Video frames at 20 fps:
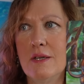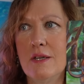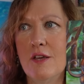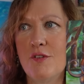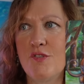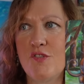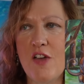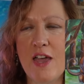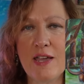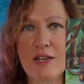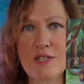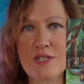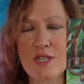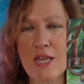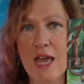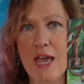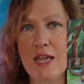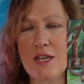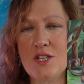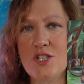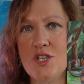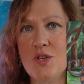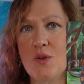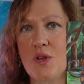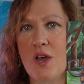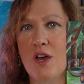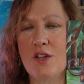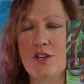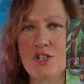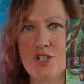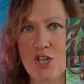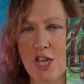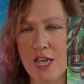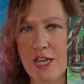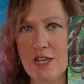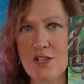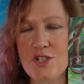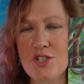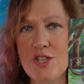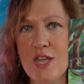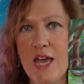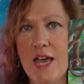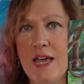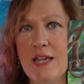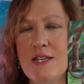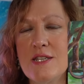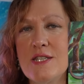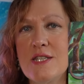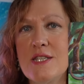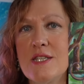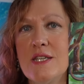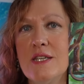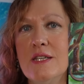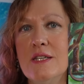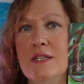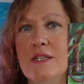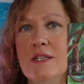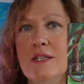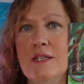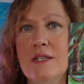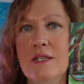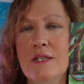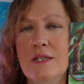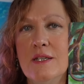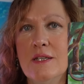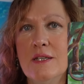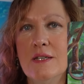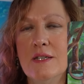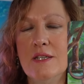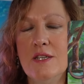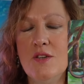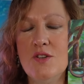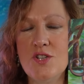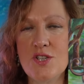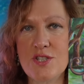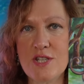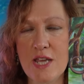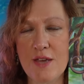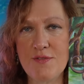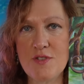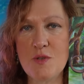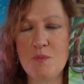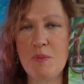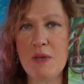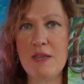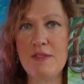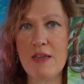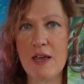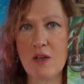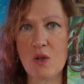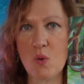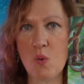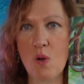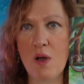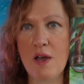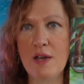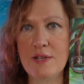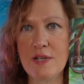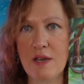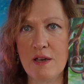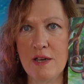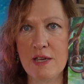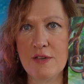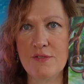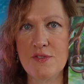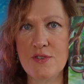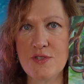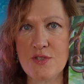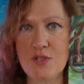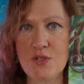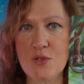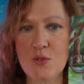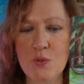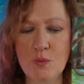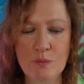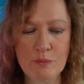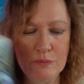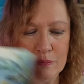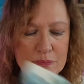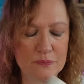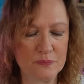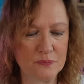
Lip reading: affect that. You can't change that. You just have to be that quiet eye of the storm.